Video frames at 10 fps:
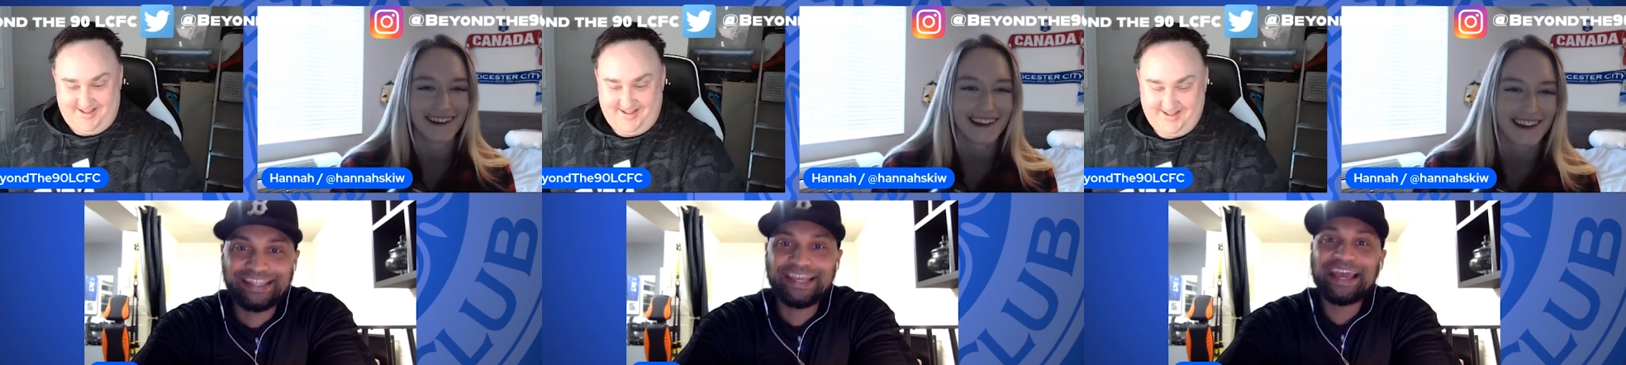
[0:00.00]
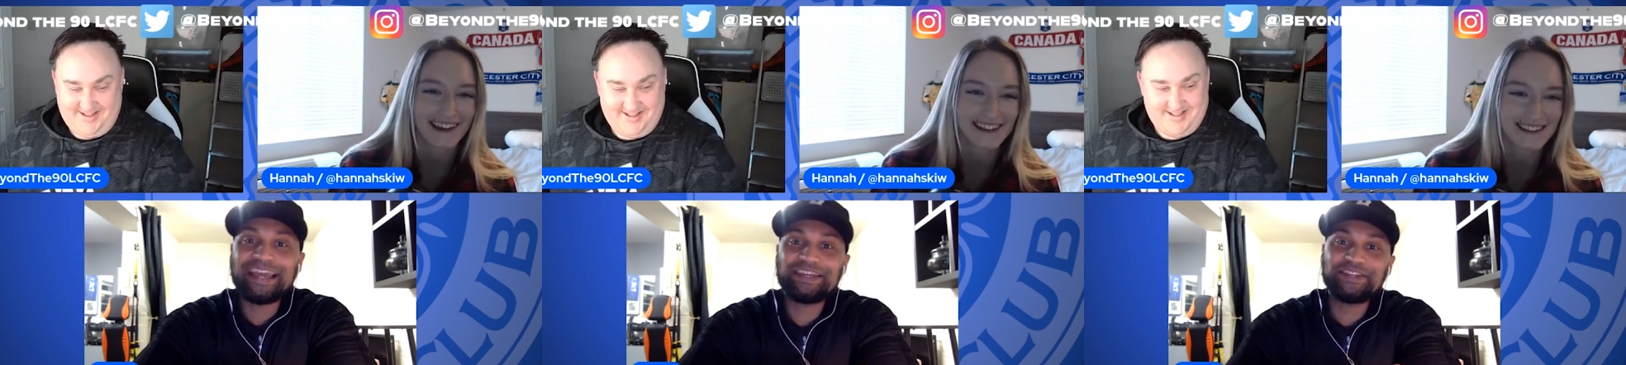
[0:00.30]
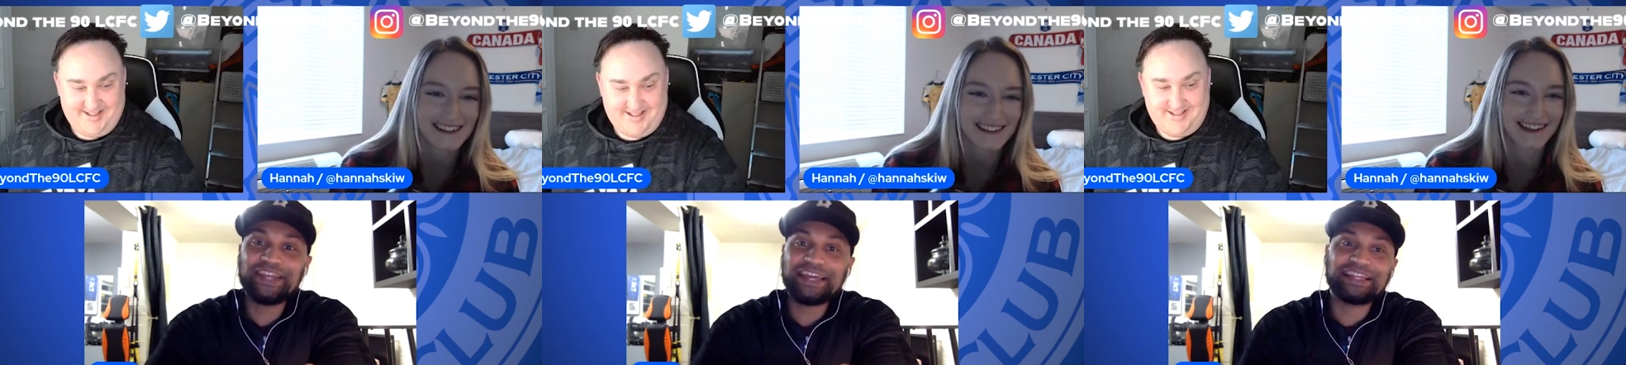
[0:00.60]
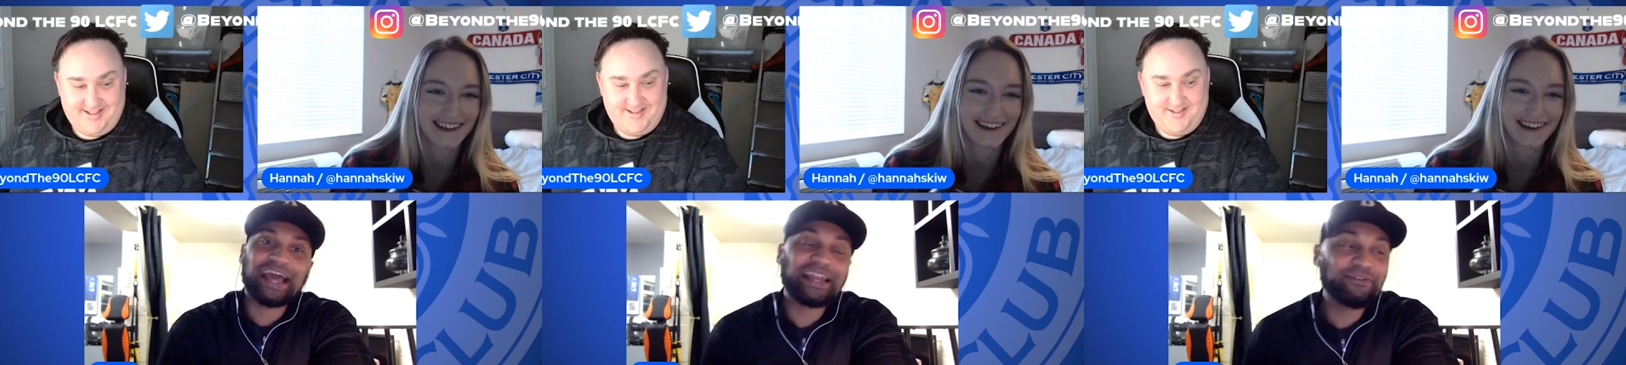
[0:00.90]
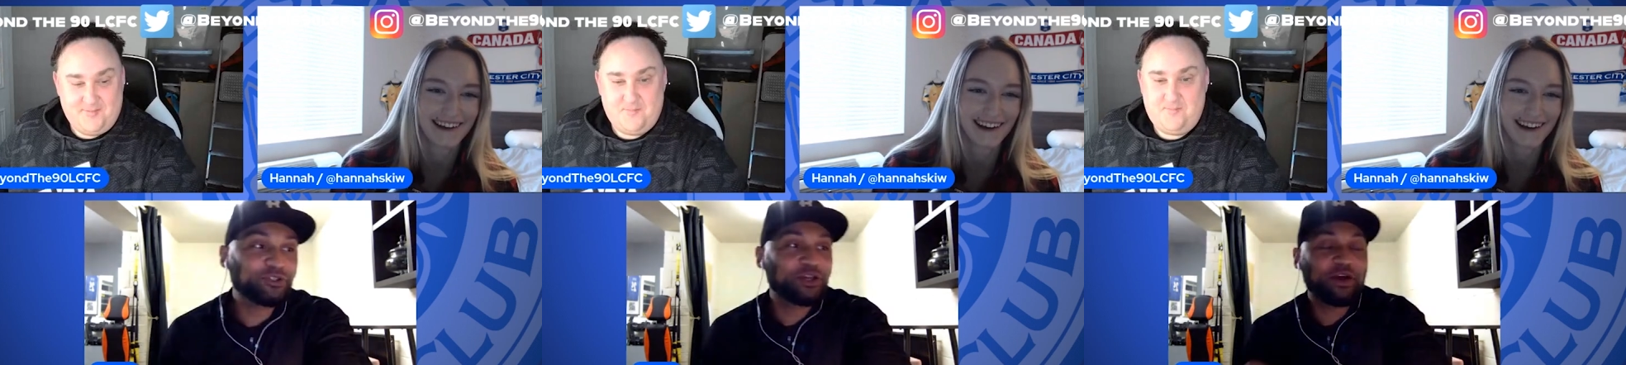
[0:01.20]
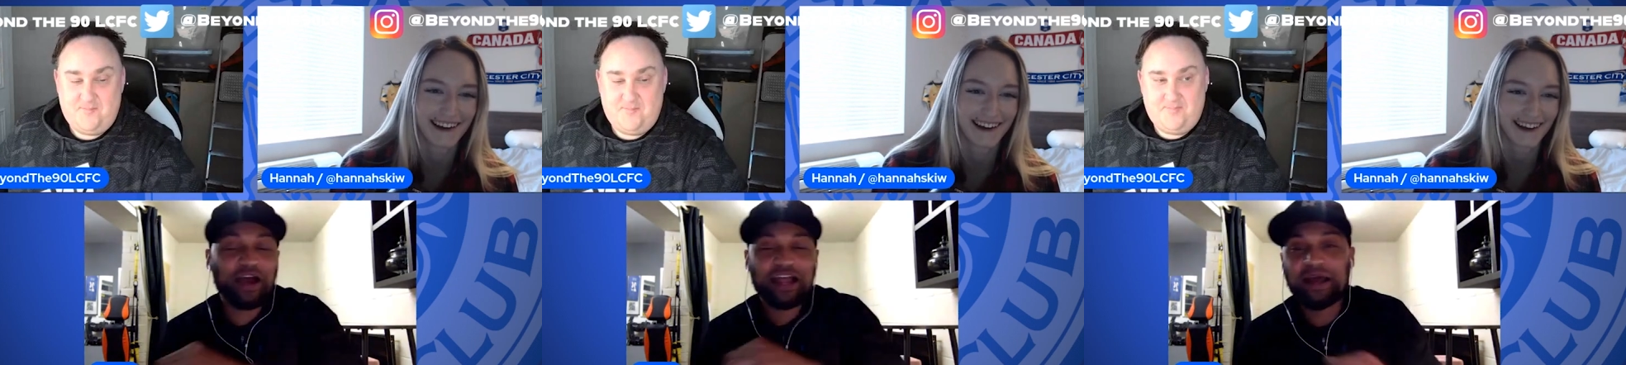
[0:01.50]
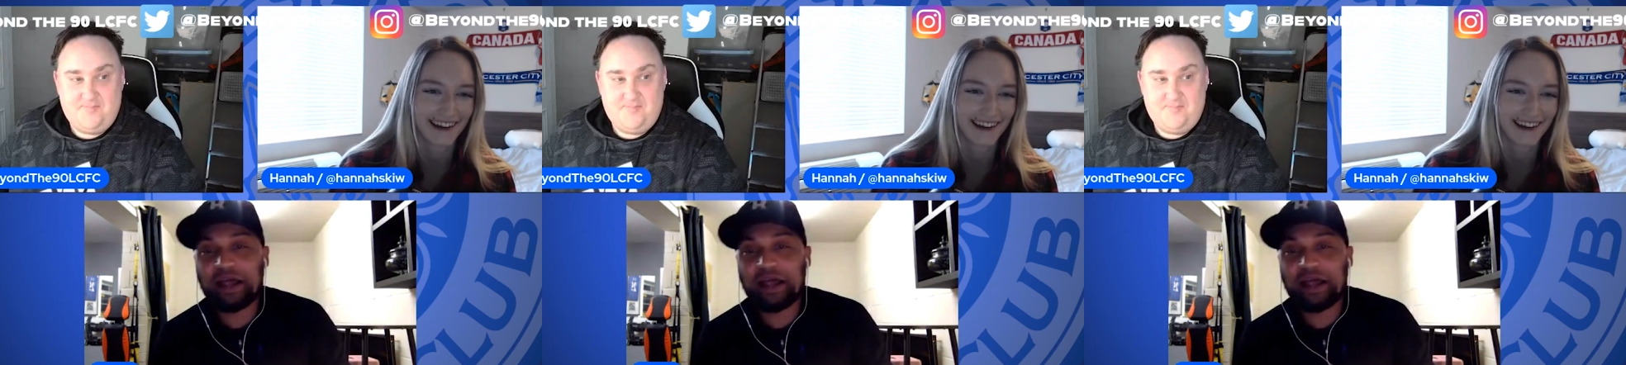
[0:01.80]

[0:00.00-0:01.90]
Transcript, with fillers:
Speaker 1: yeah, you did, and it was a and,